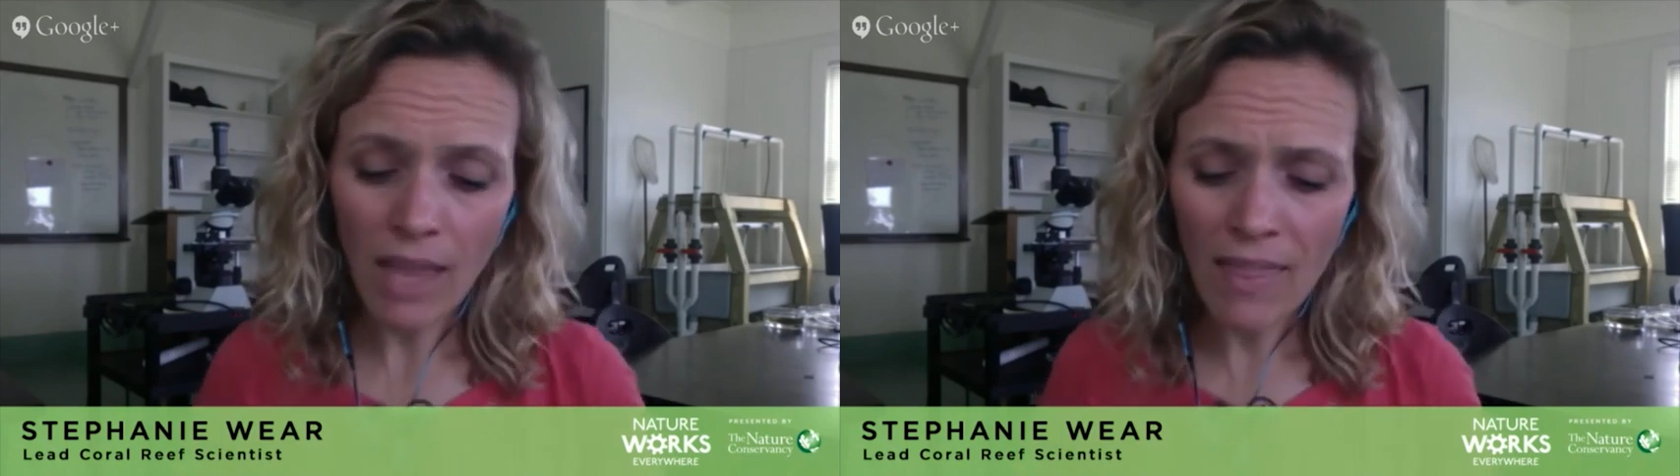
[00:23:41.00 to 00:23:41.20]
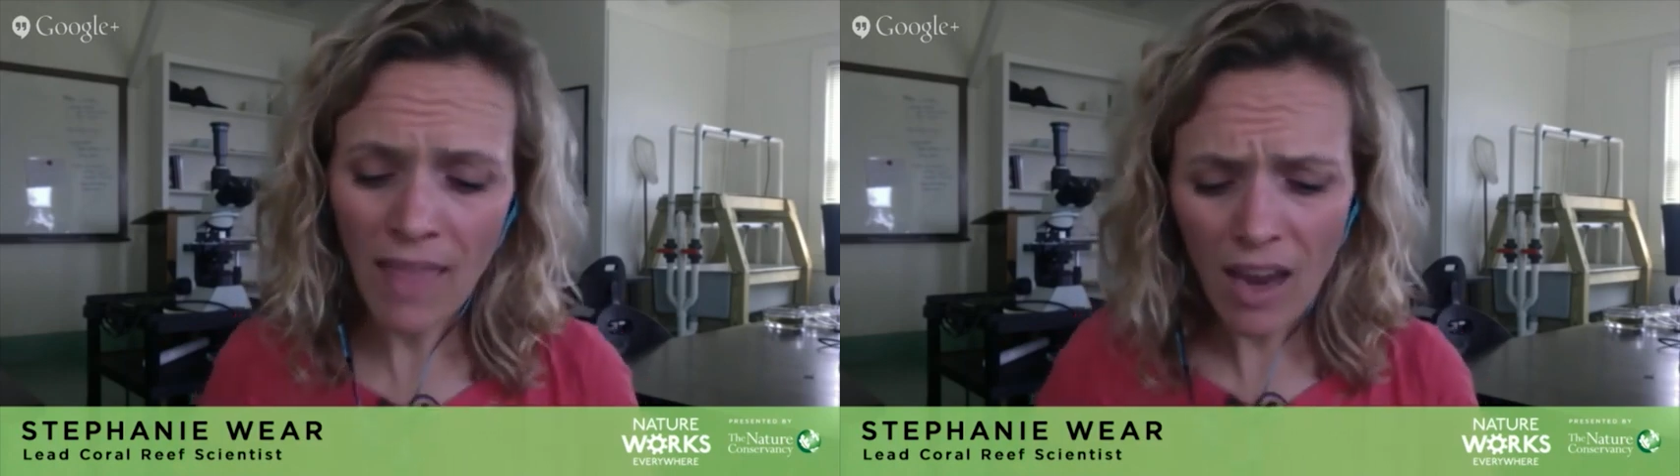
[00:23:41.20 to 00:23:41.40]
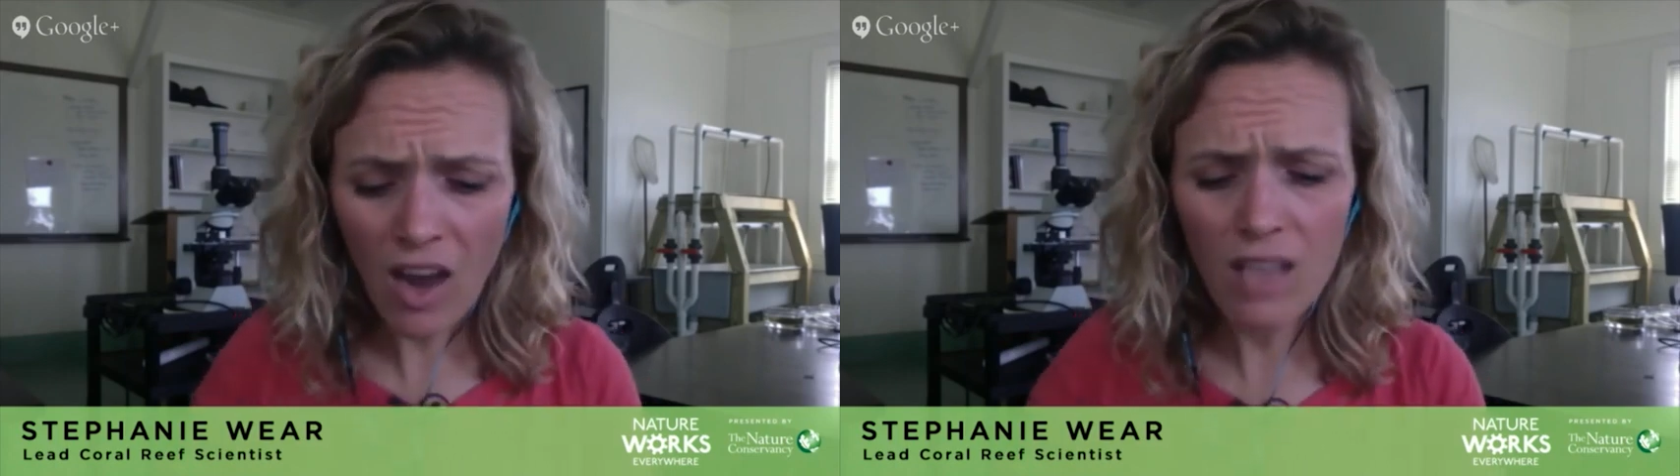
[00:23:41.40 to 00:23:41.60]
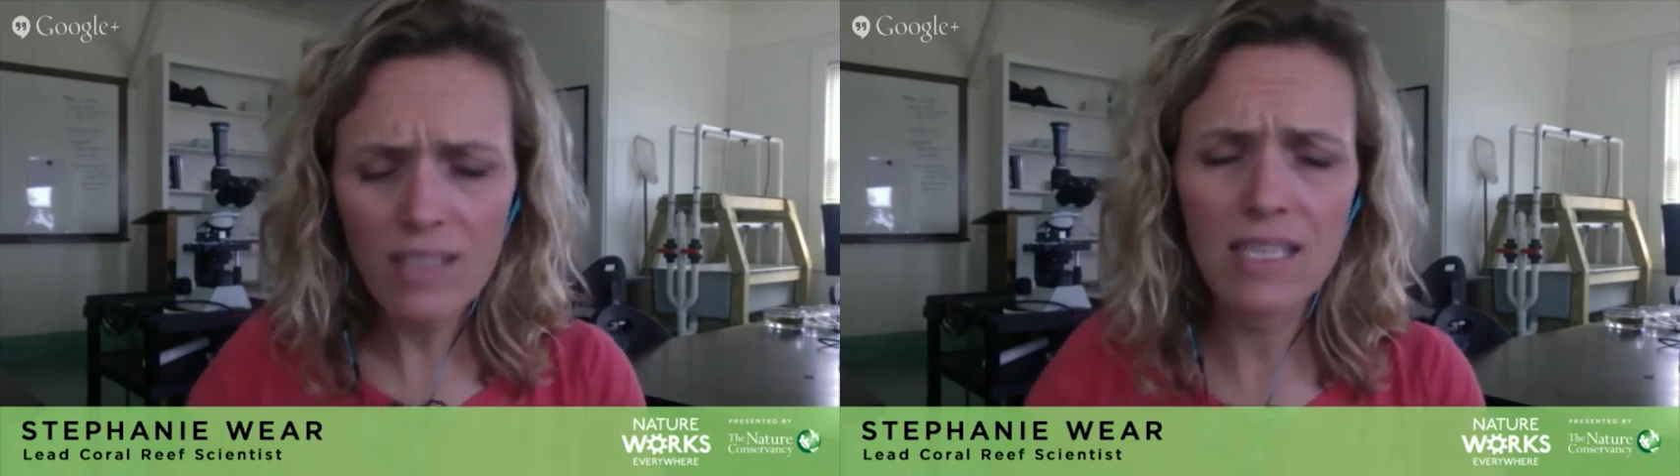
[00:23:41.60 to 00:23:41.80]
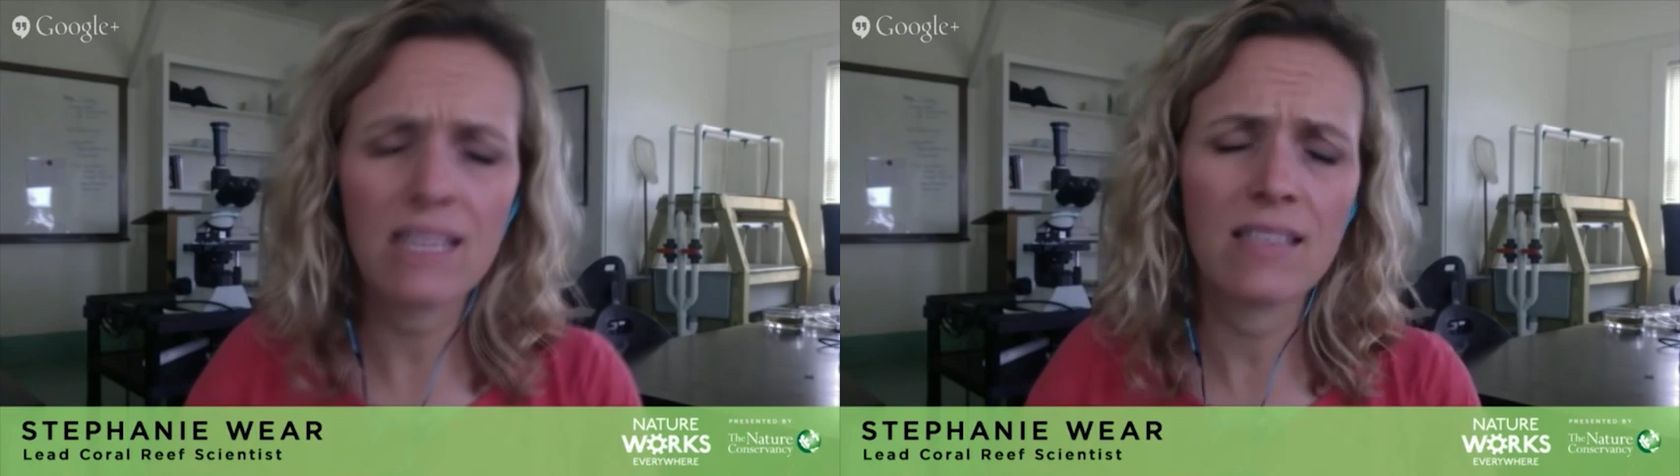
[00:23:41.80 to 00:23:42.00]
and that
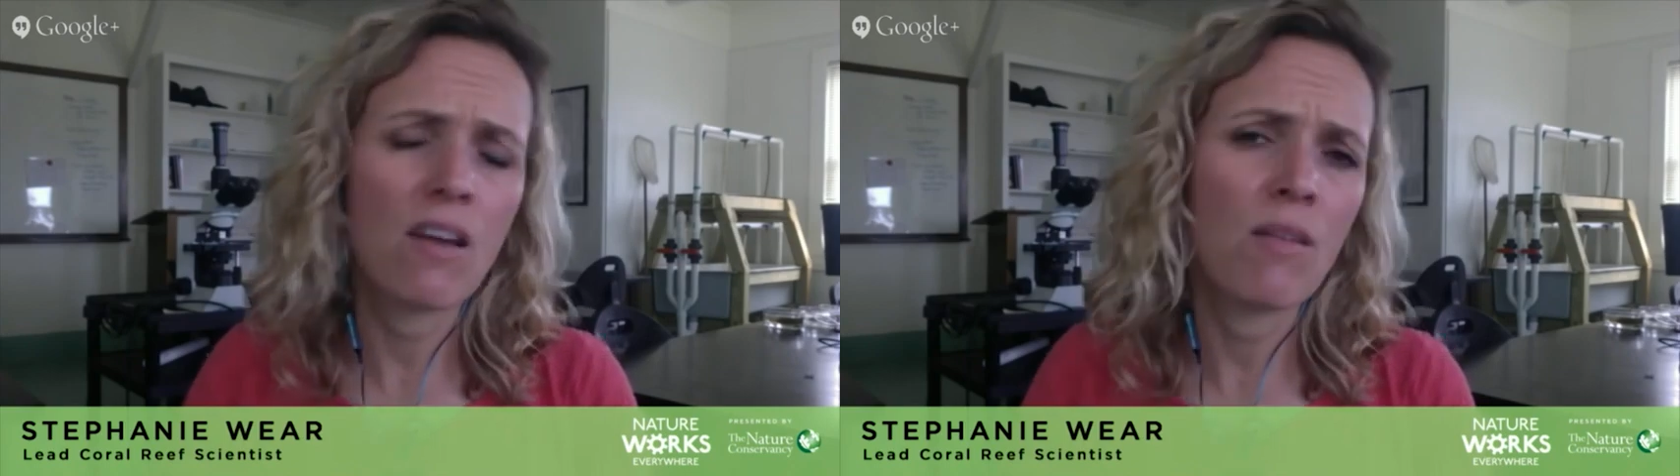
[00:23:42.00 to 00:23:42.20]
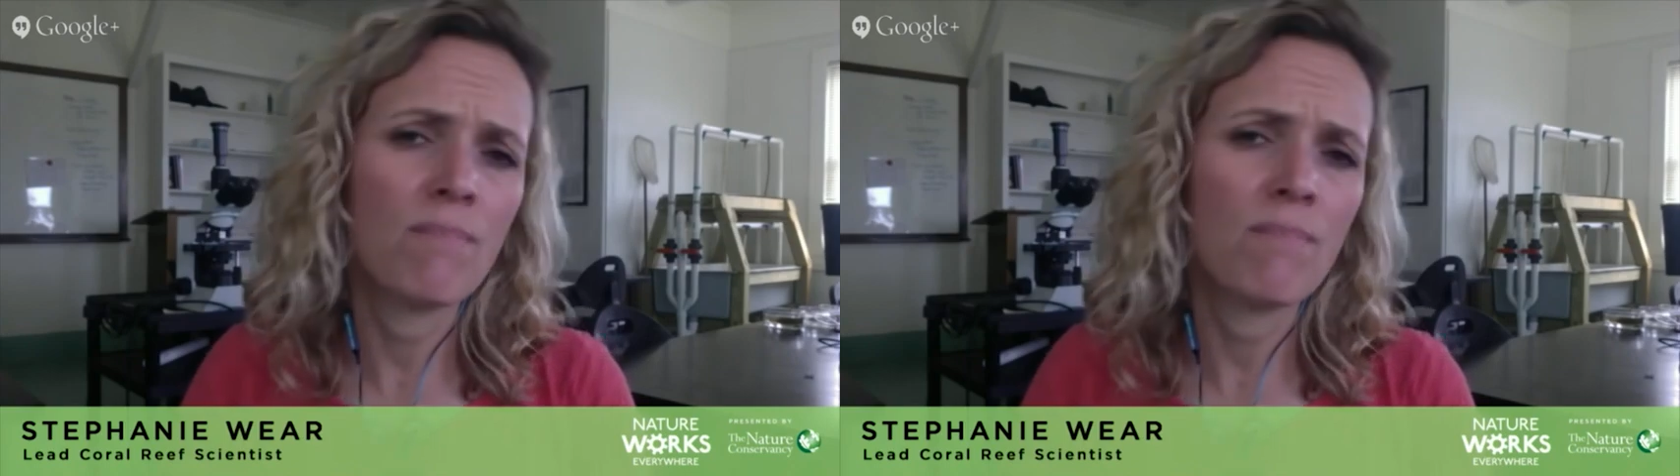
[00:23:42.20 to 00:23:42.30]
causes